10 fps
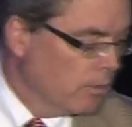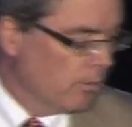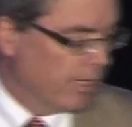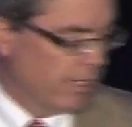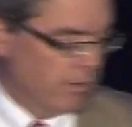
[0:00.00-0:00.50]

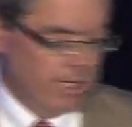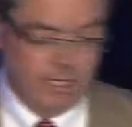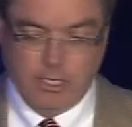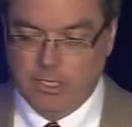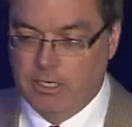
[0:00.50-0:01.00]
why are
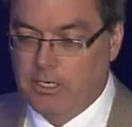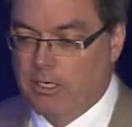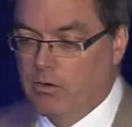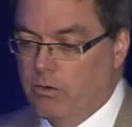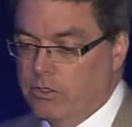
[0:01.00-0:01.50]
we
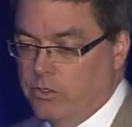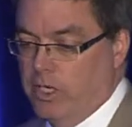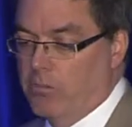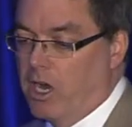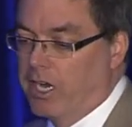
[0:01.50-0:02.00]

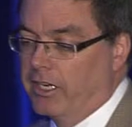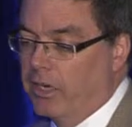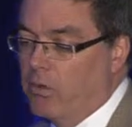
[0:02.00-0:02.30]
doing modeling?